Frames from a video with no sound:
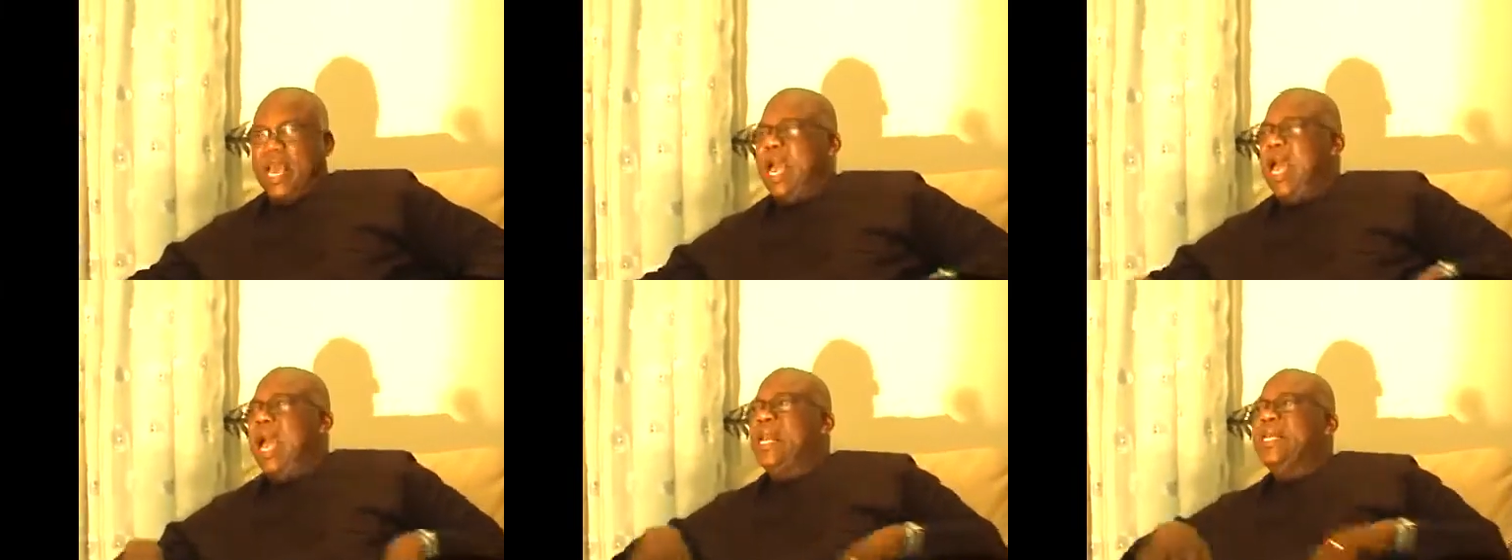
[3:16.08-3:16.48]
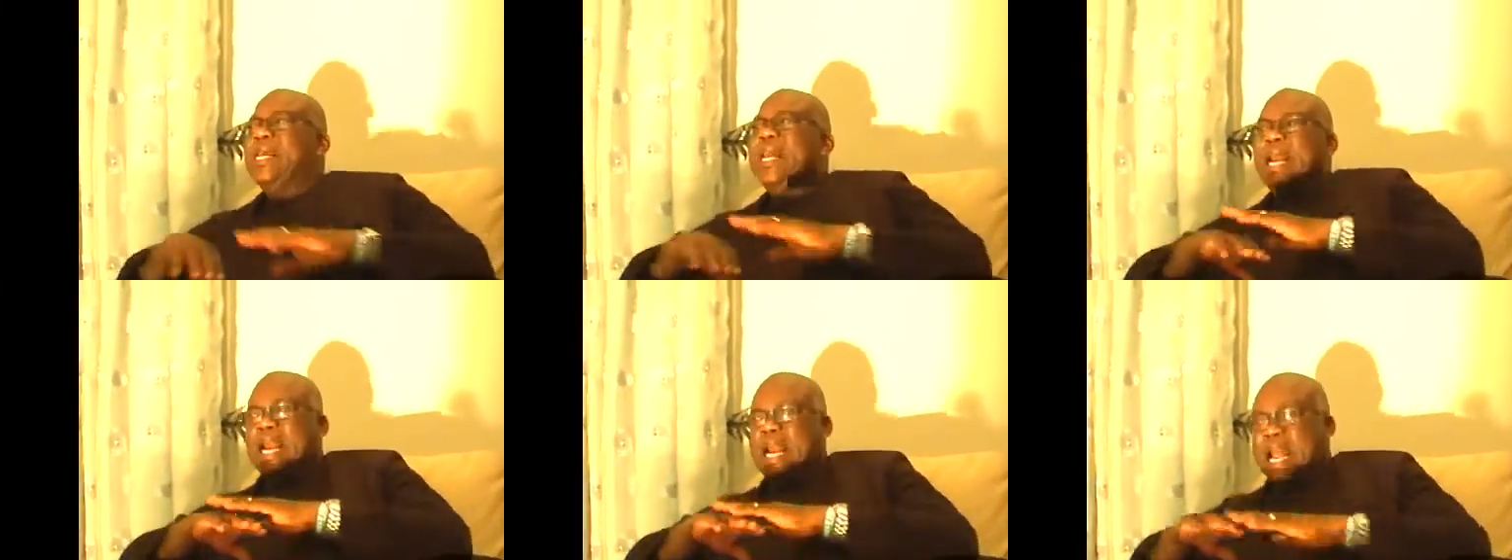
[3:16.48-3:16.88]
And
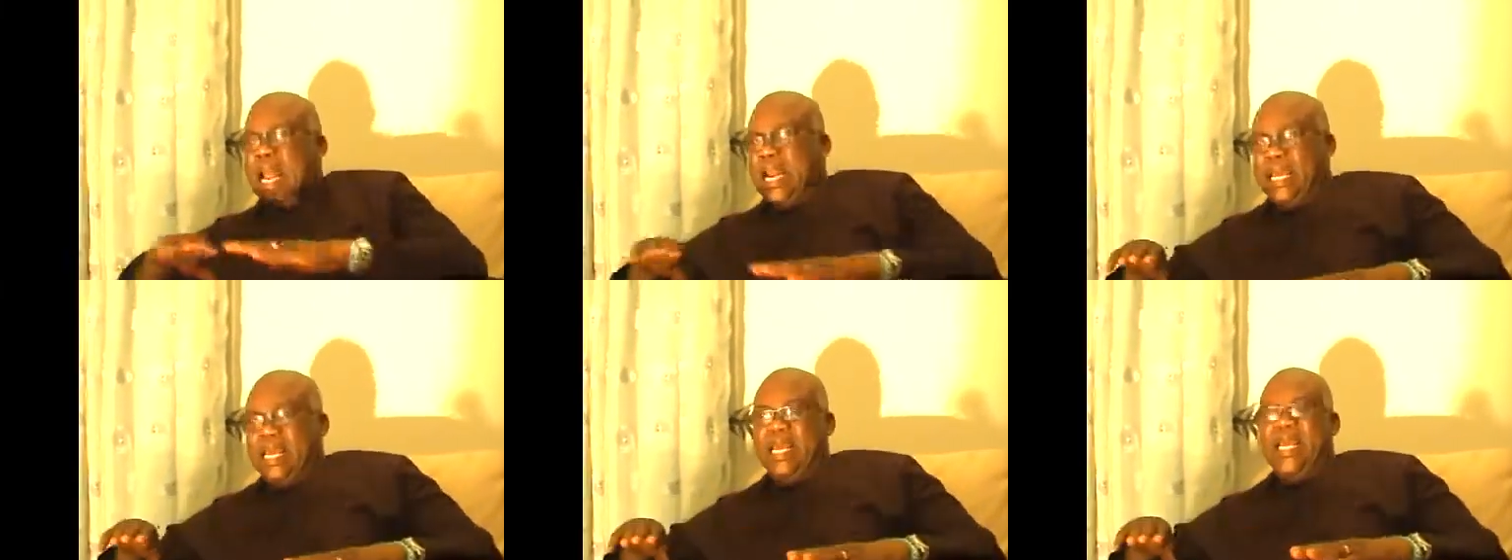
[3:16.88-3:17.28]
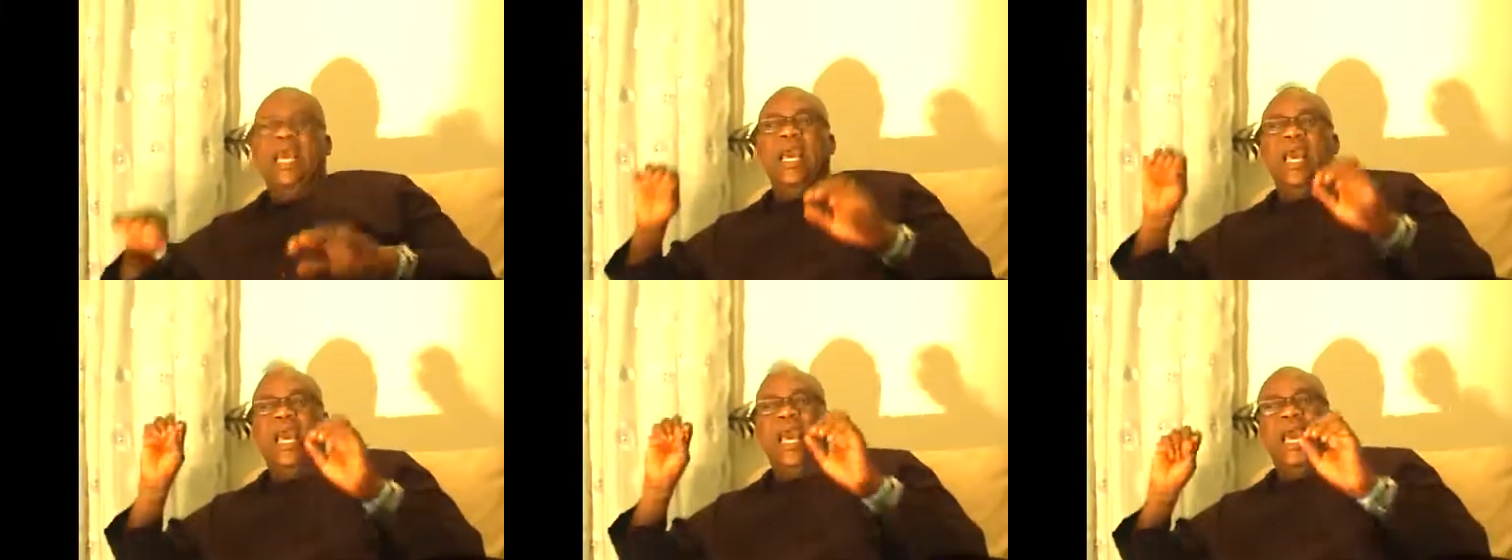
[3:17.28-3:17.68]
clearly,
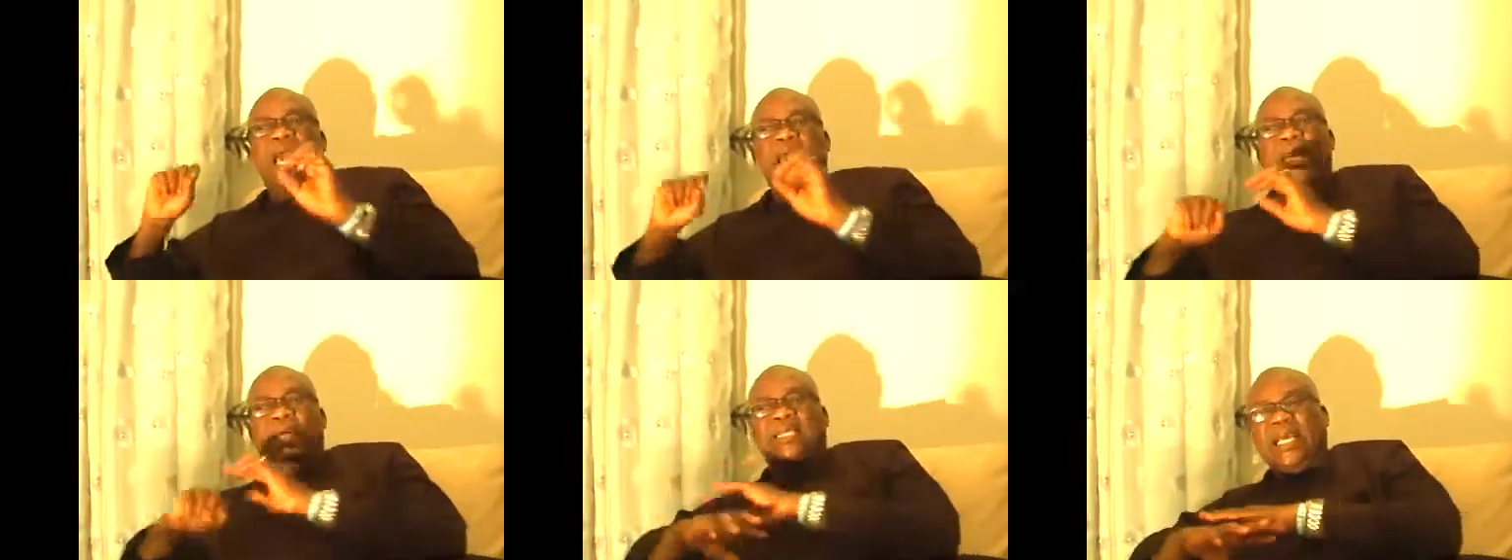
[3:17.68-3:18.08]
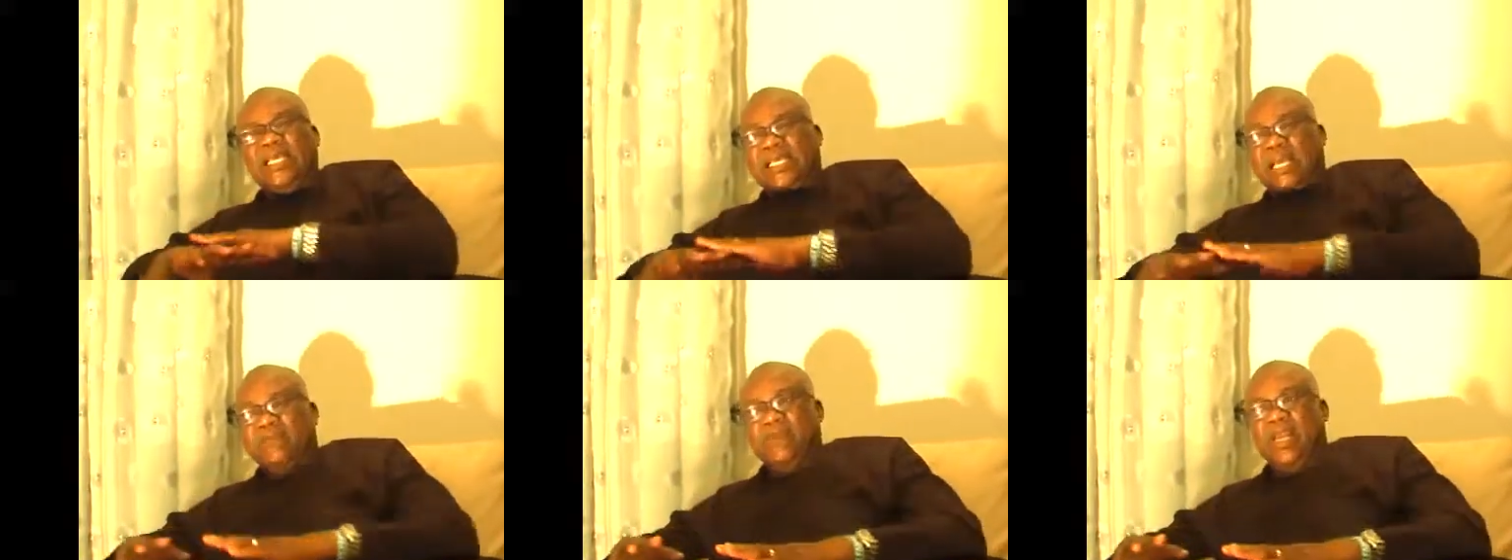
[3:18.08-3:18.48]
it is
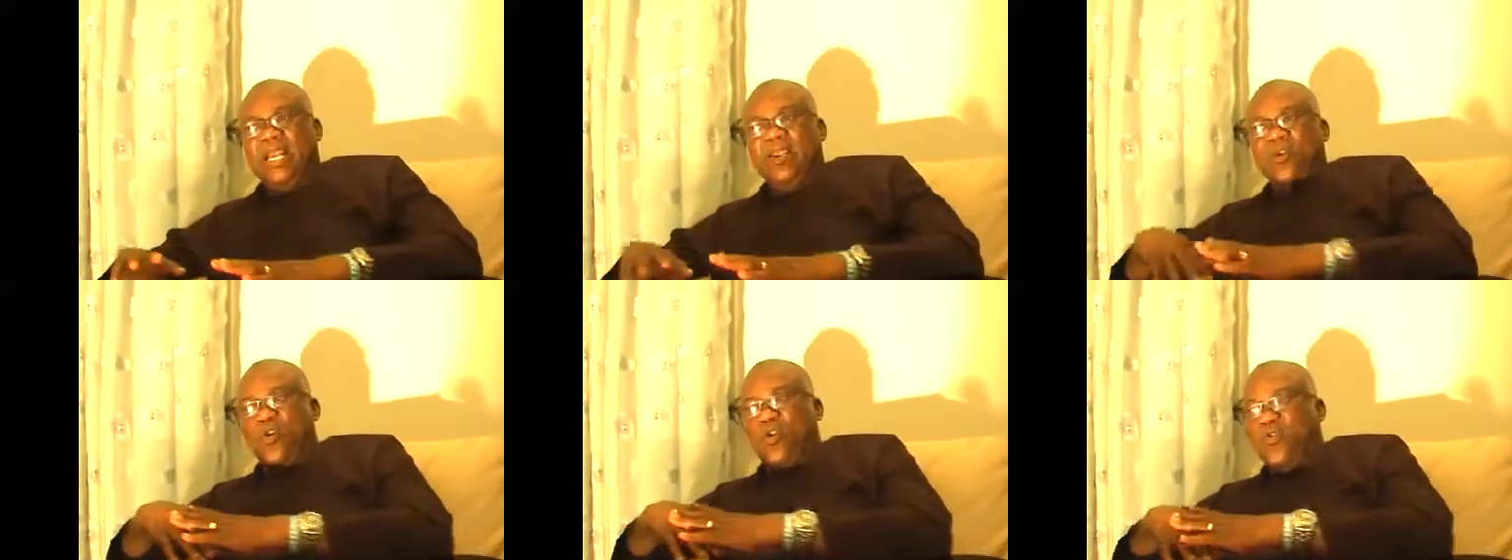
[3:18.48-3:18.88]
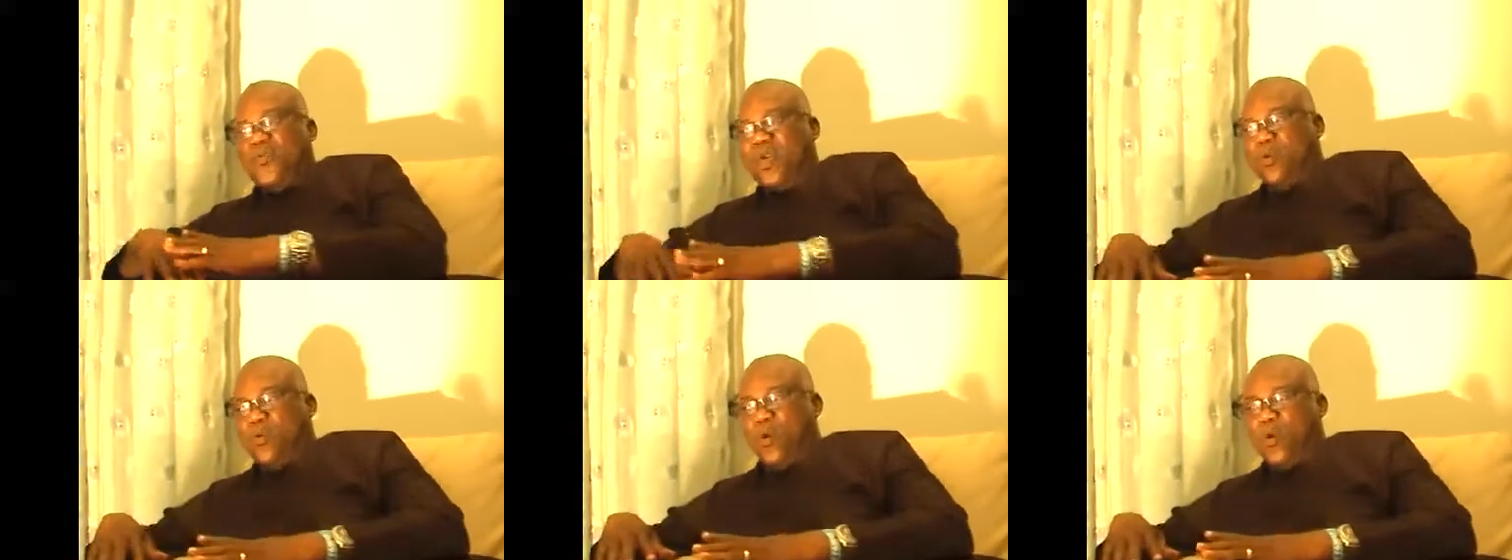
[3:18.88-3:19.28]
accepted all
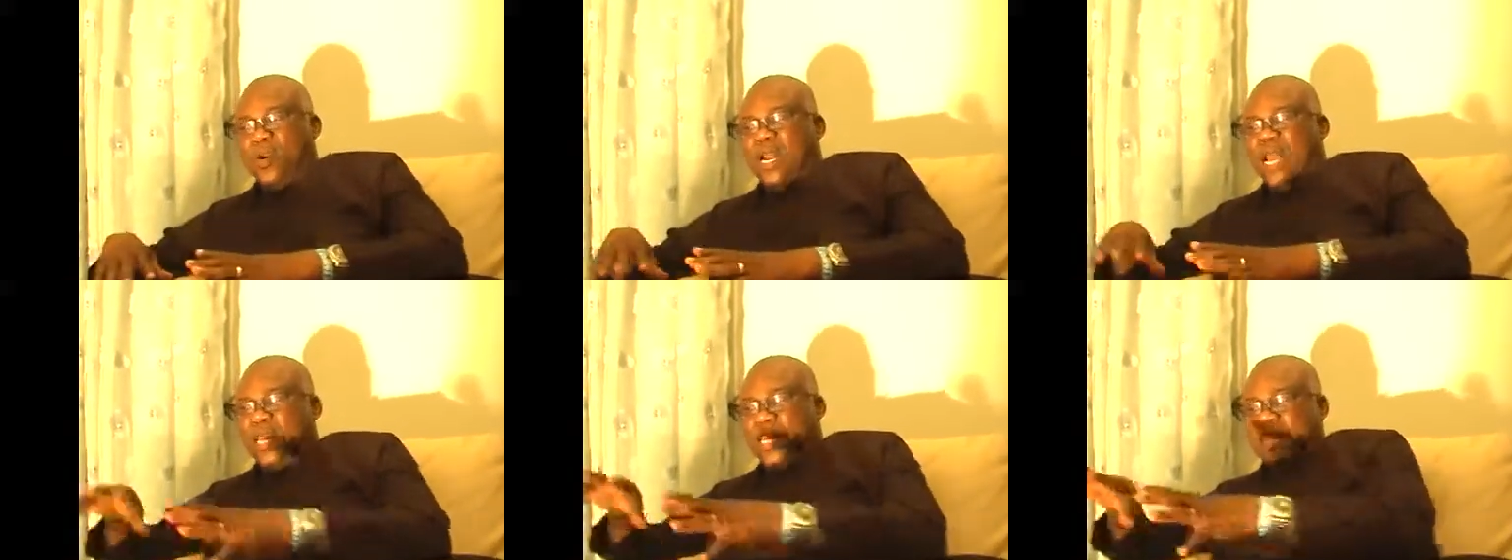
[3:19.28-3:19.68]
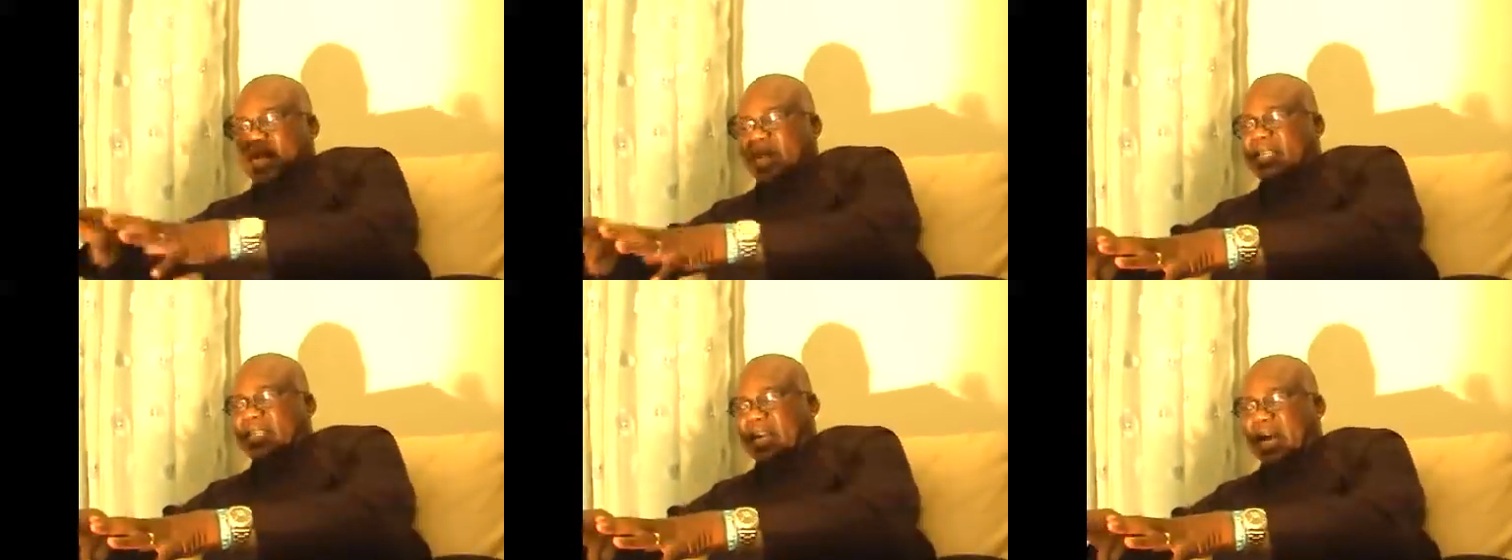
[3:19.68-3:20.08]
over the world that
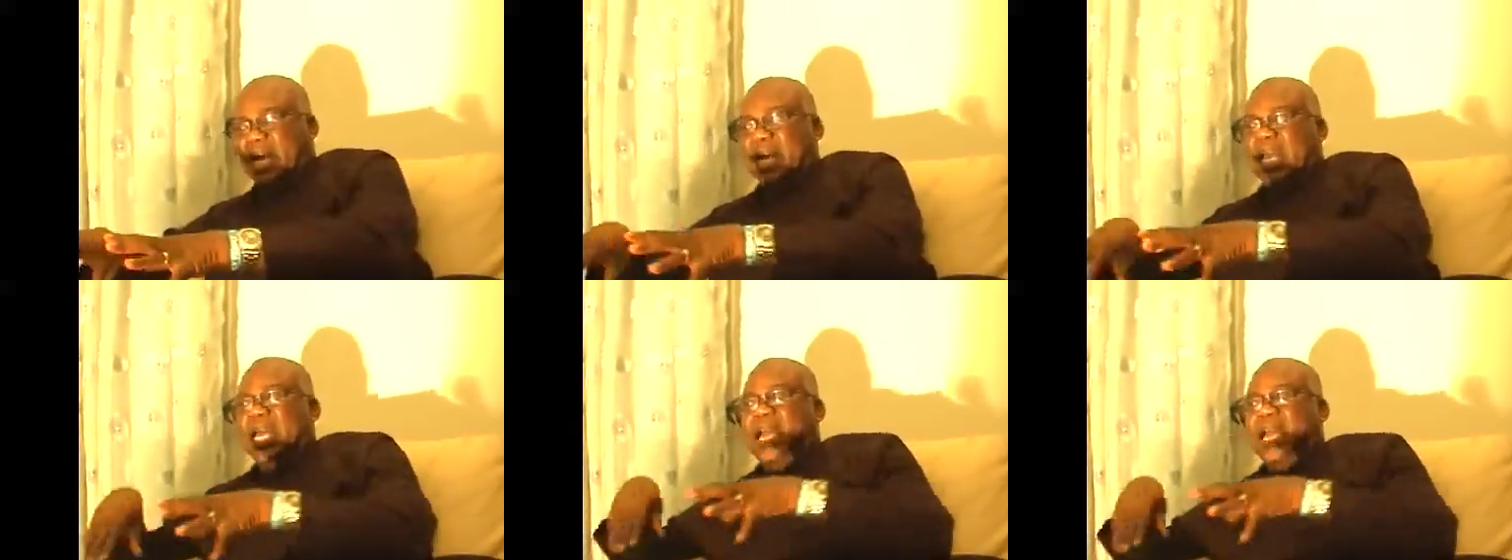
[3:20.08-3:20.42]
these are